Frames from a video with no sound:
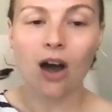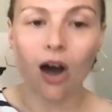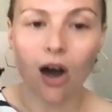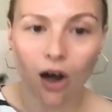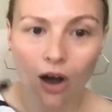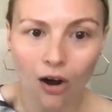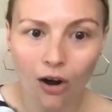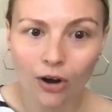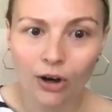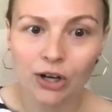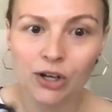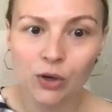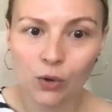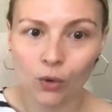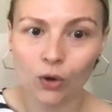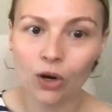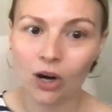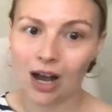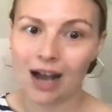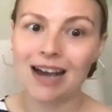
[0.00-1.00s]
are
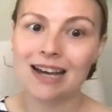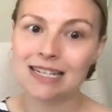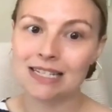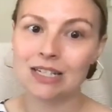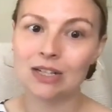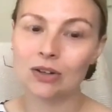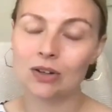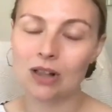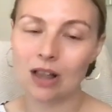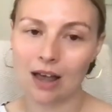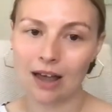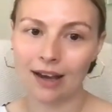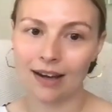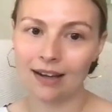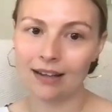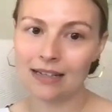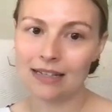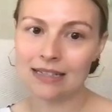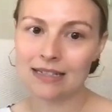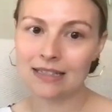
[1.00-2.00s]
your ideal
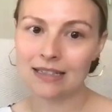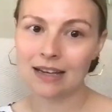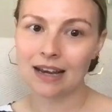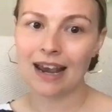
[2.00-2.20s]
client